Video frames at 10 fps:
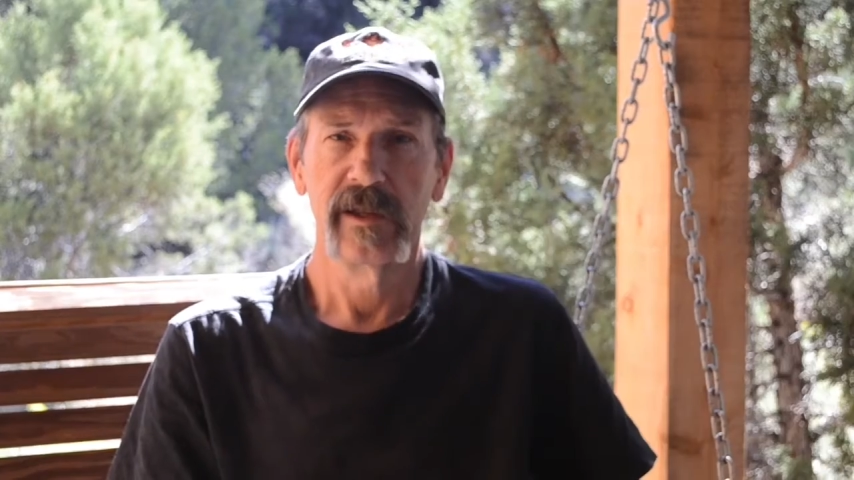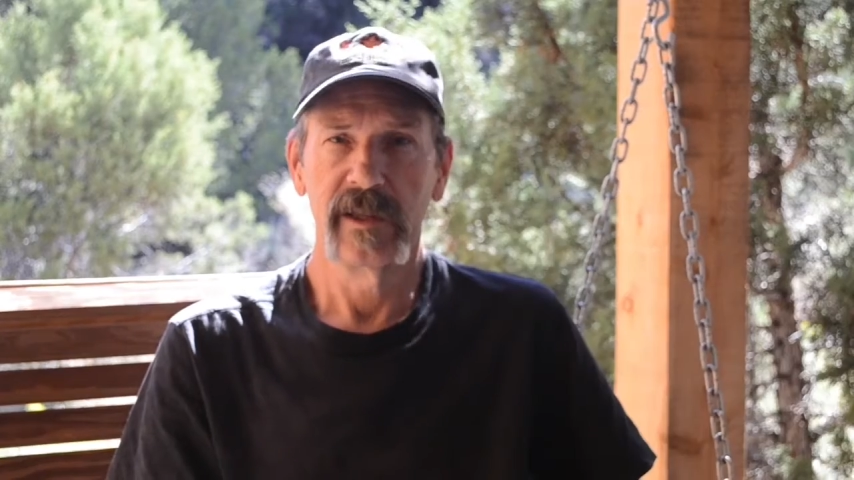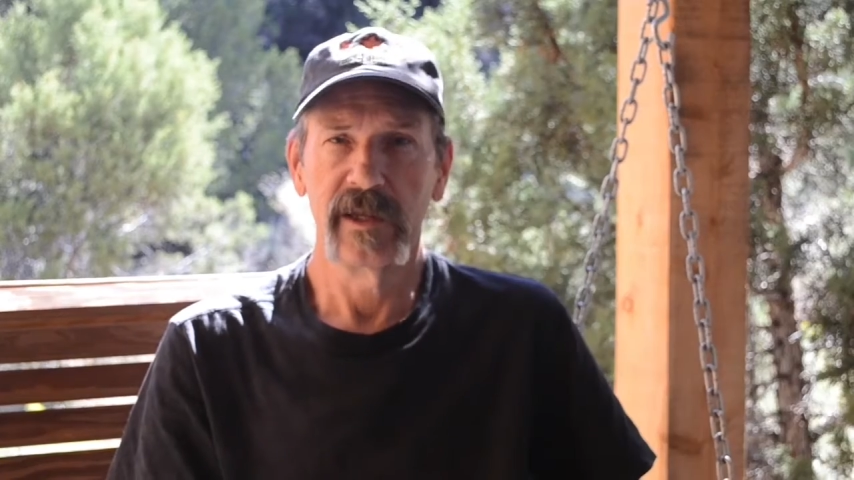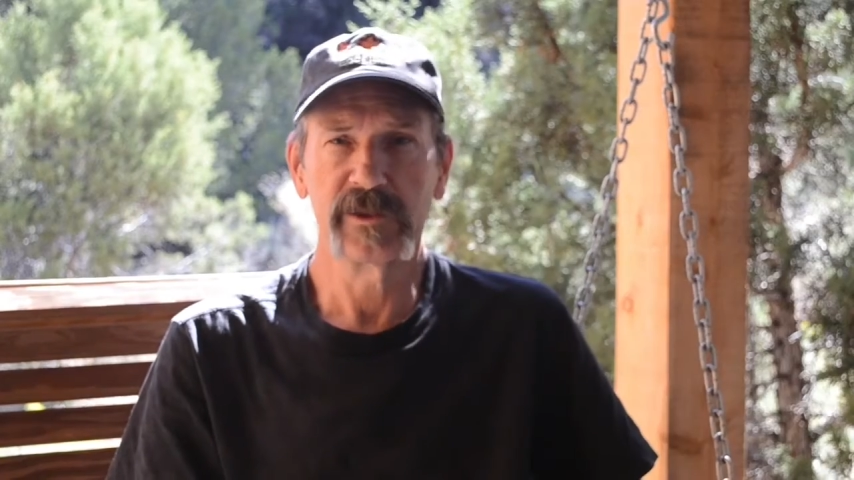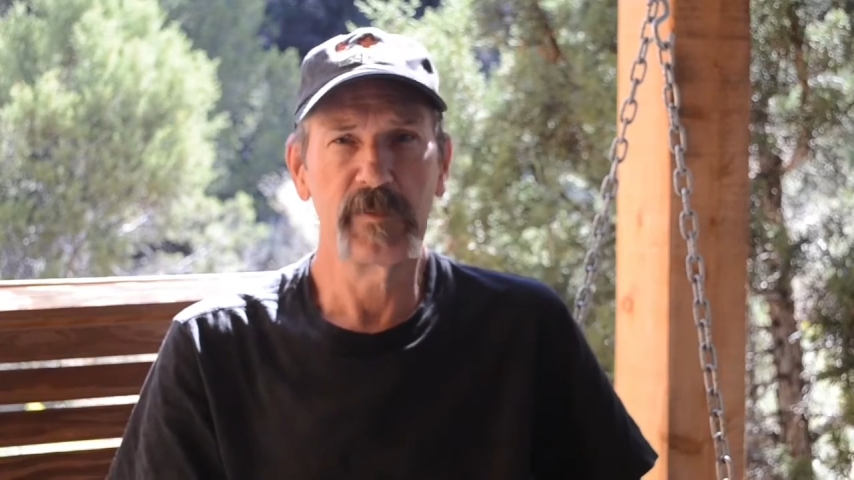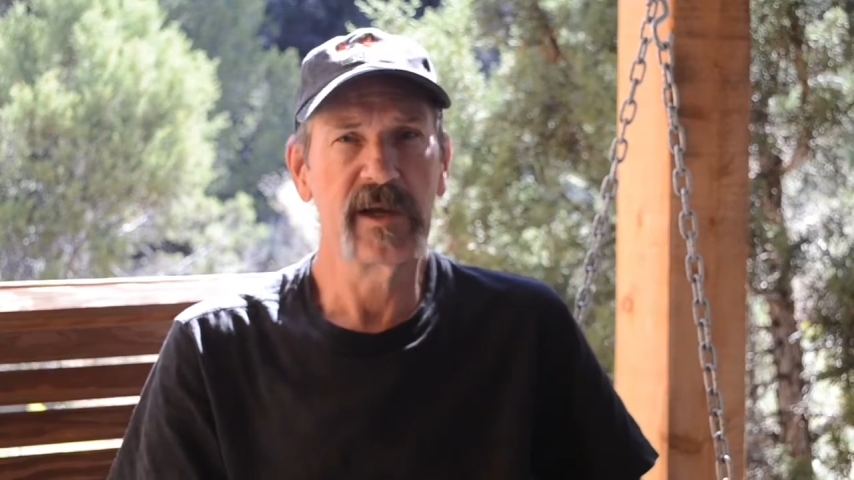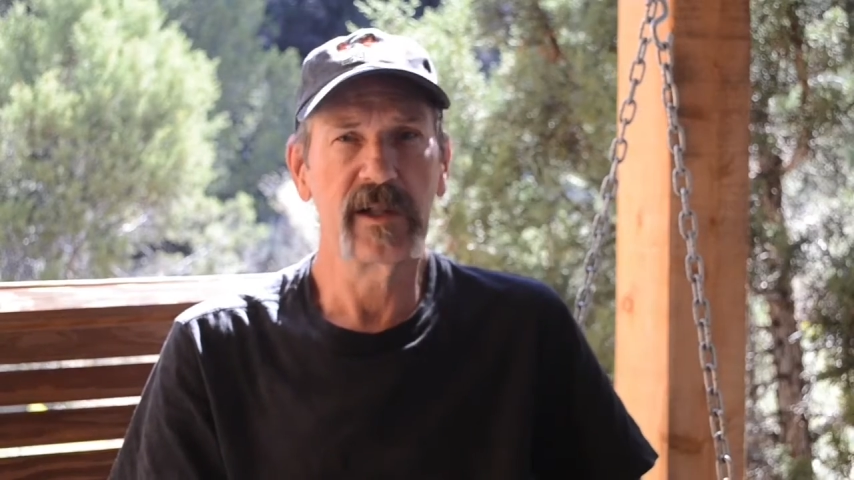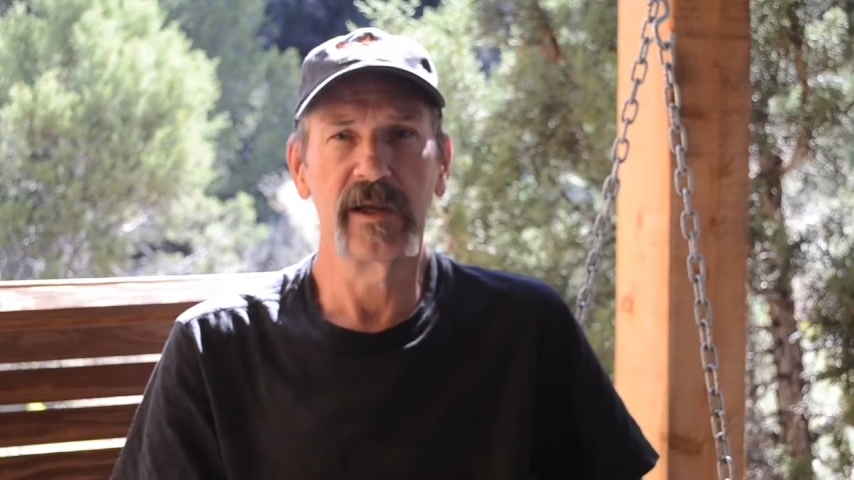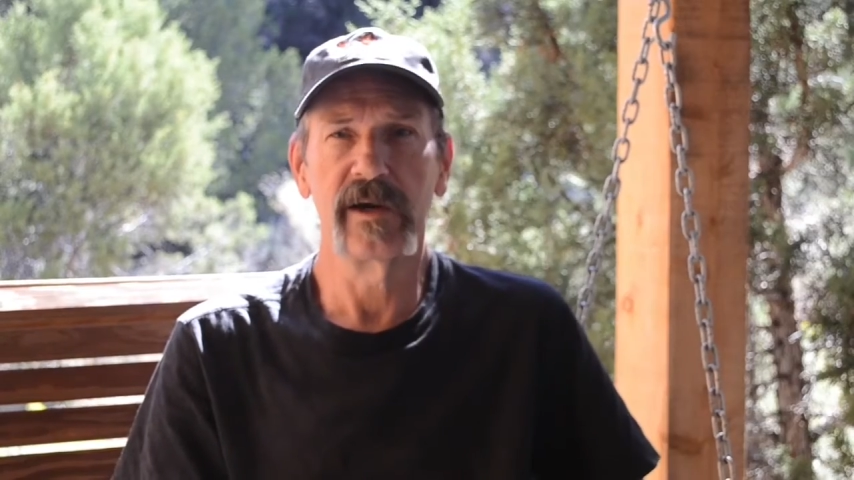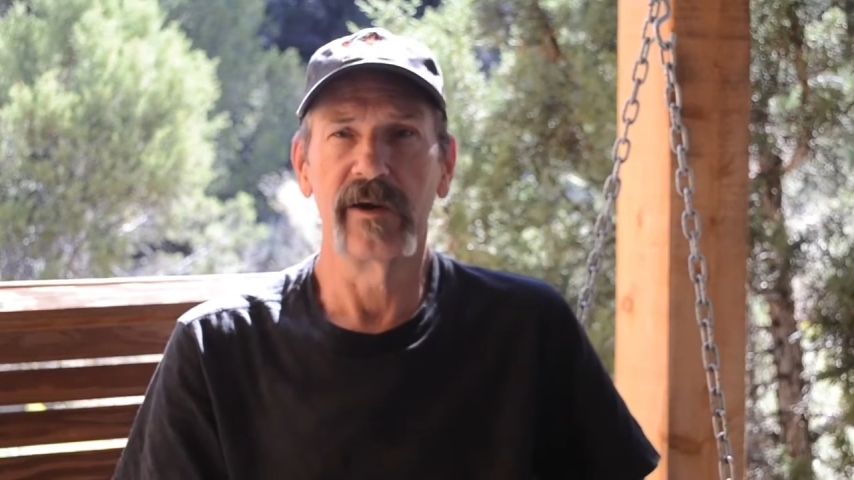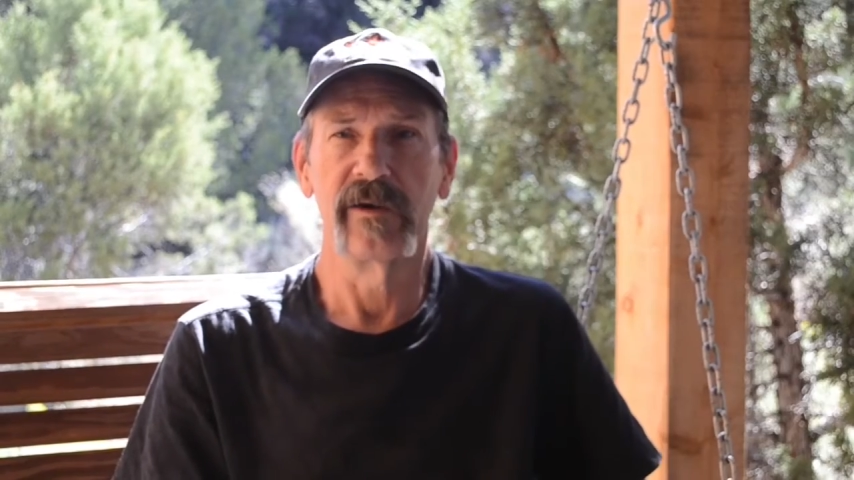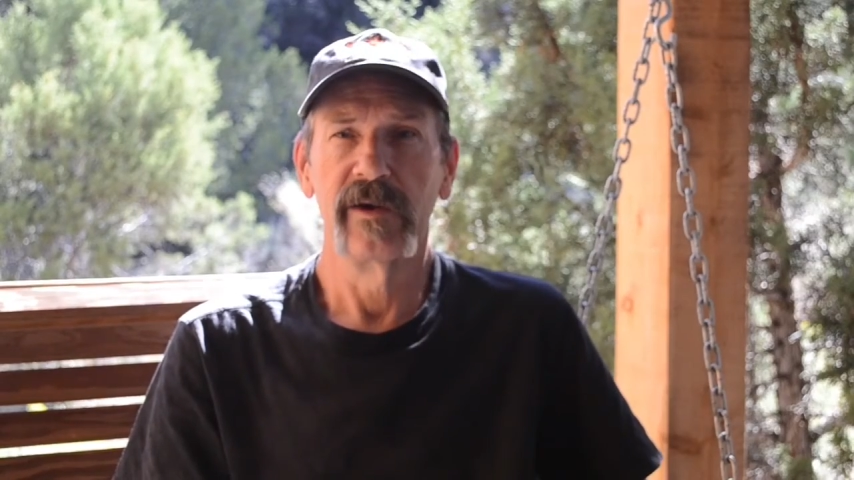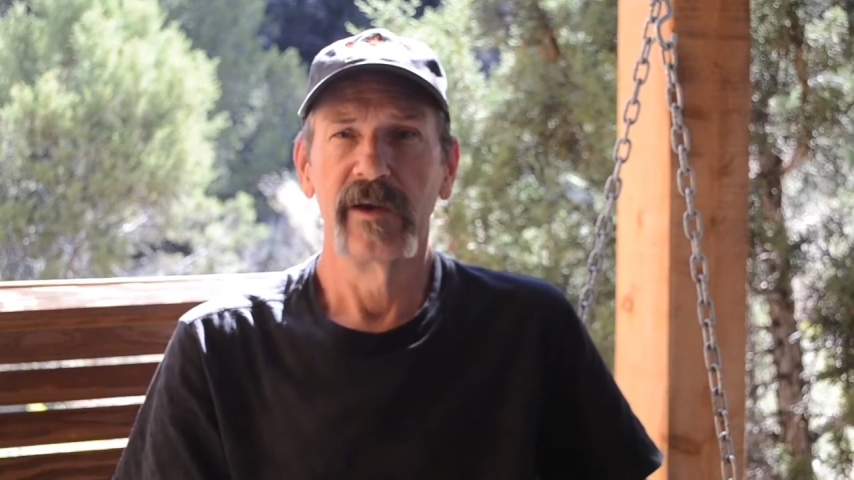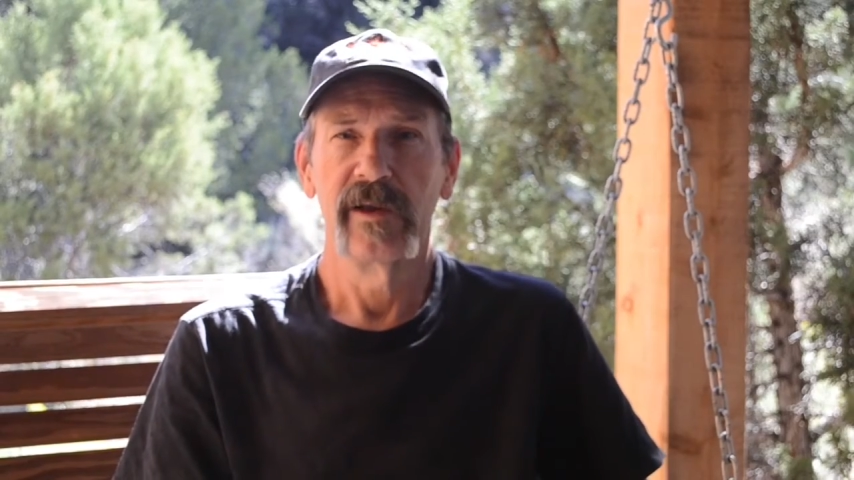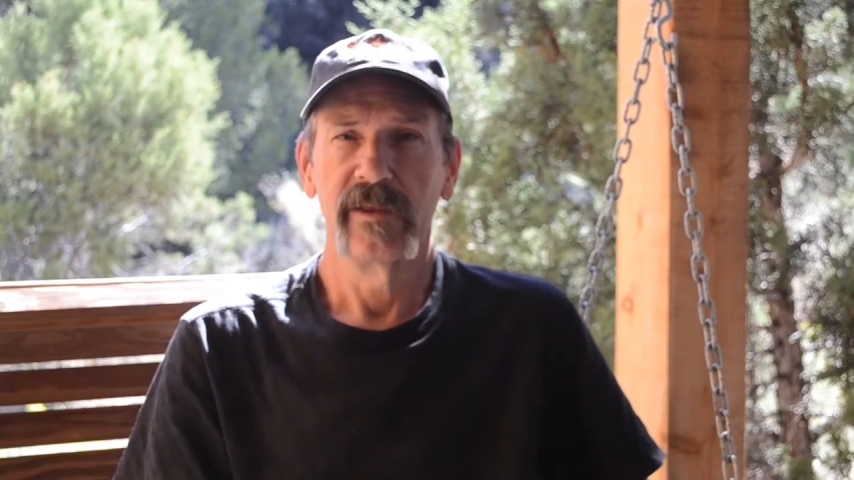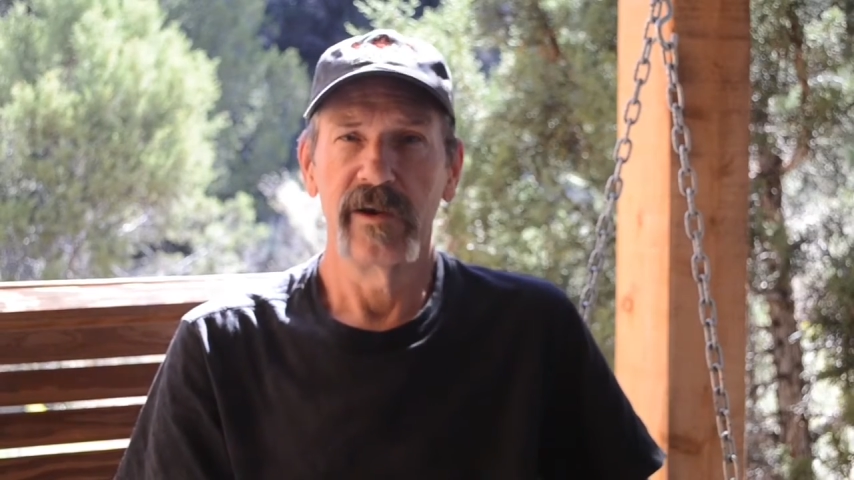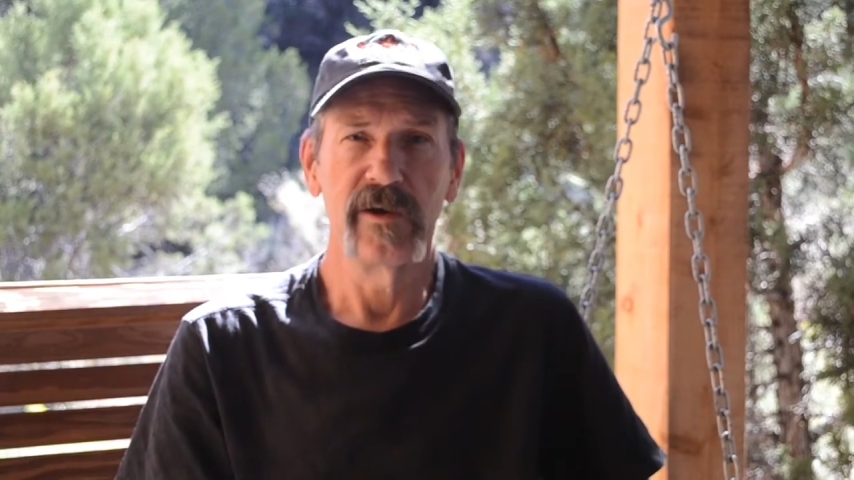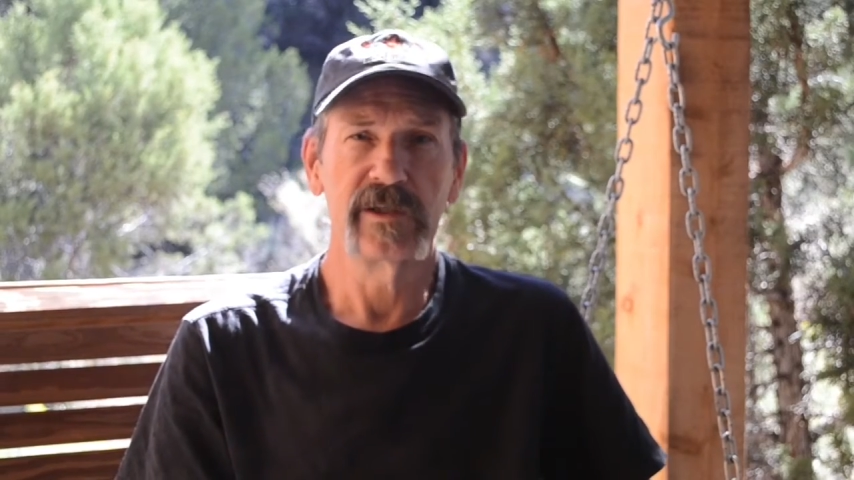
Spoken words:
Let's be clear, there